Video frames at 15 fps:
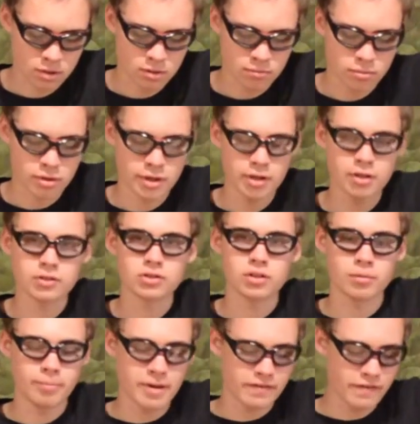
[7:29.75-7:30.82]
Pretty good, it's a
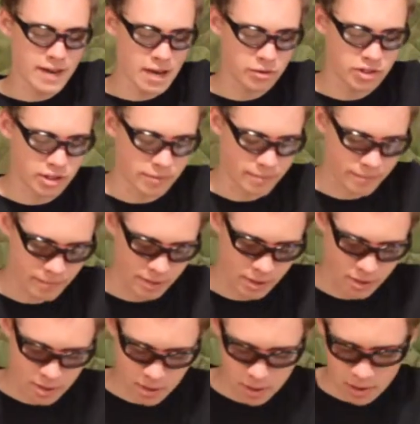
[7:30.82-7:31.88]
little bit fountain.
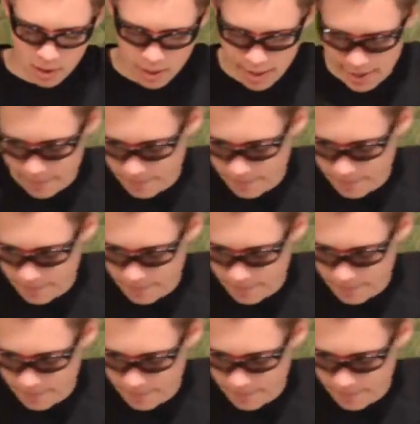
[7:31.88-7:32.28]
Alright,